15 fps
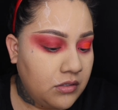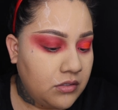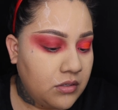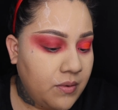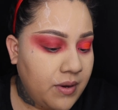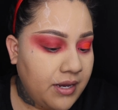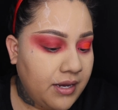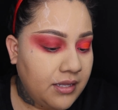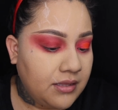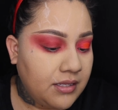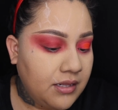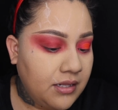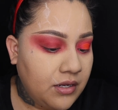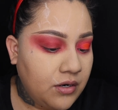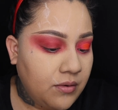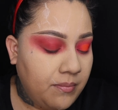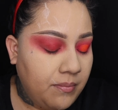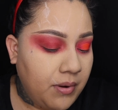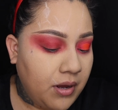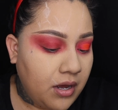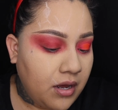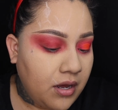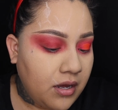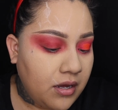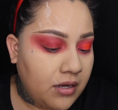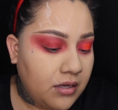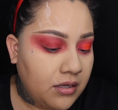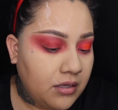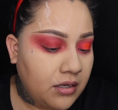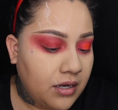So I get the little
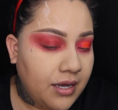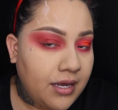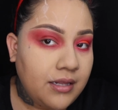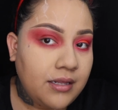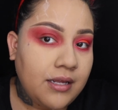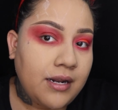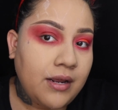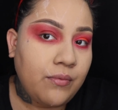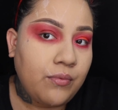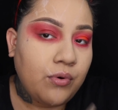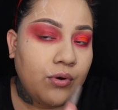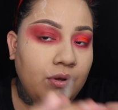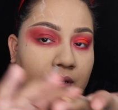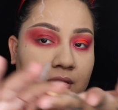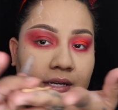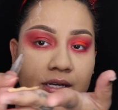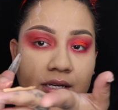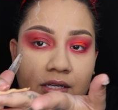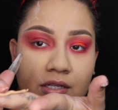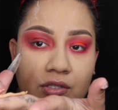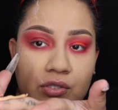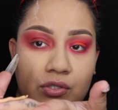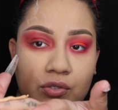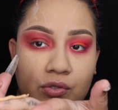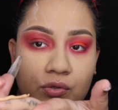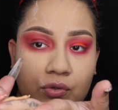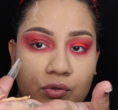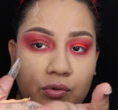ball, and then I roll it into